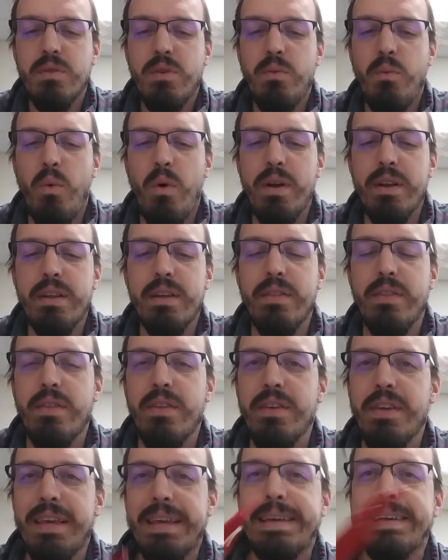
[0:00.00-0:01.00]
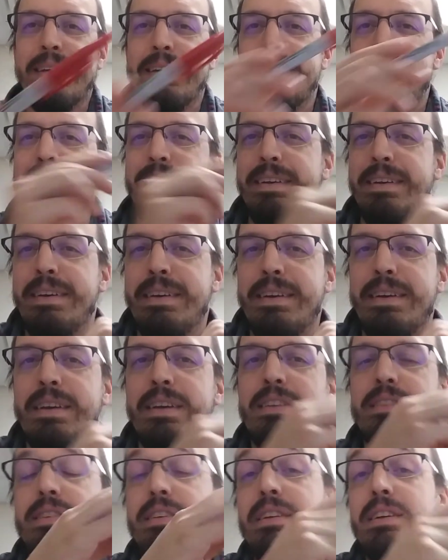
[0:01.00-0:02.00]
one in the
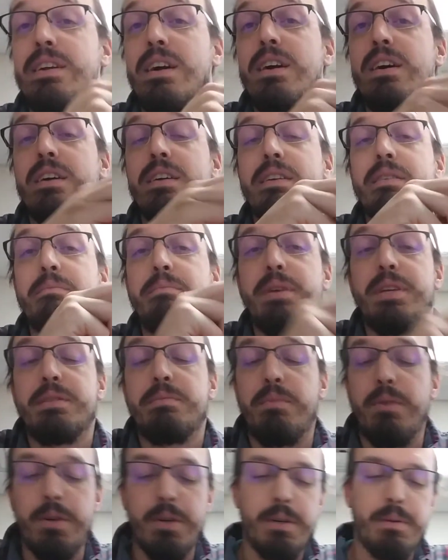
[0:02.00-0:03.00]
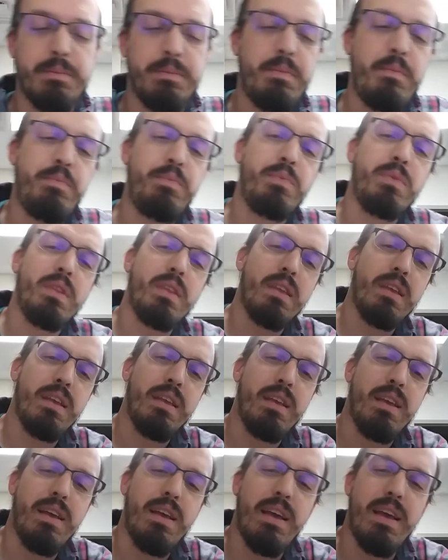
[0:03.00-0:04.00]
synagogue in Pittsburgh.
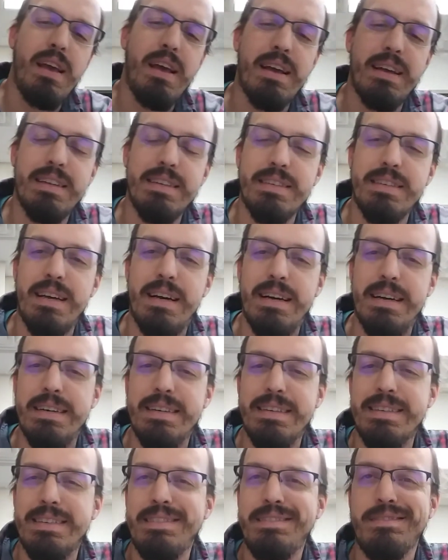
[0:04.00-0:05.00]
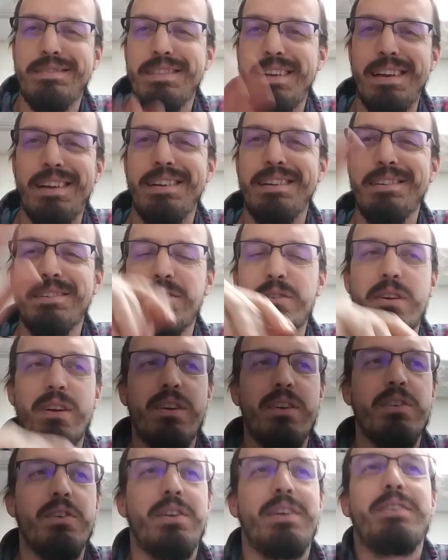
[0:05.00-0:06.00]
And had a
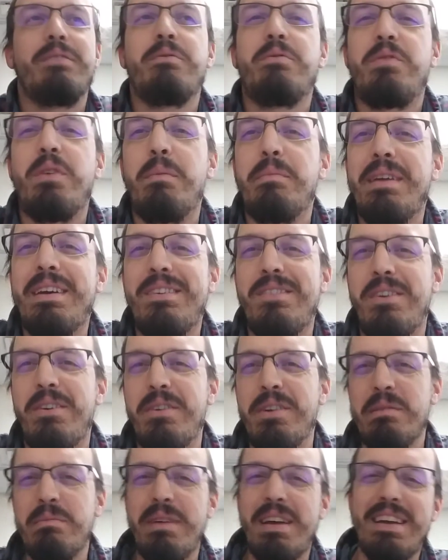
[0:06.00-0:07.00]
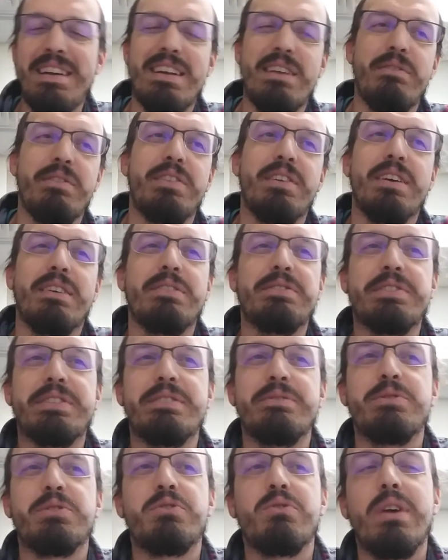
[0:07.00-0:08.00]
thumbnail already made and everything. It was
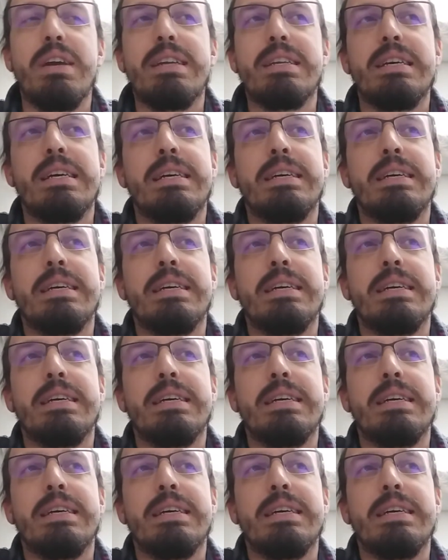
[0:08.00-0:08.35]
great.